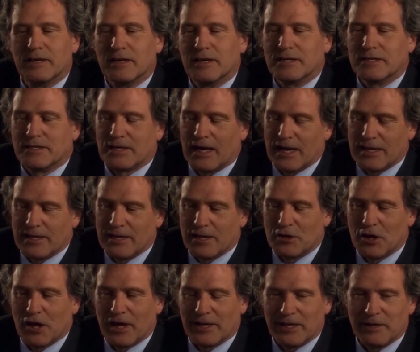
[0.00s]
tied the
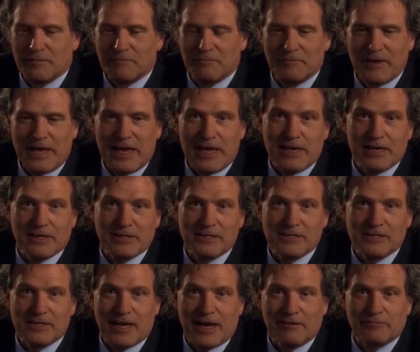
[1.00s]
knot in
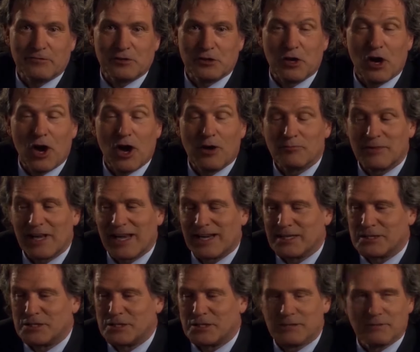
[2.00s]
Vegas after
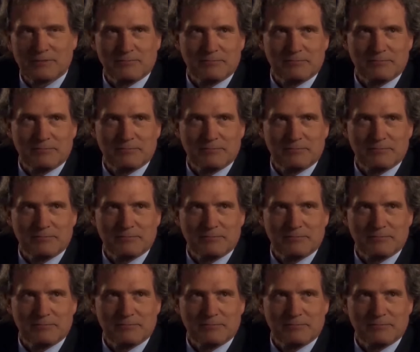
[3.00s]
Comdex,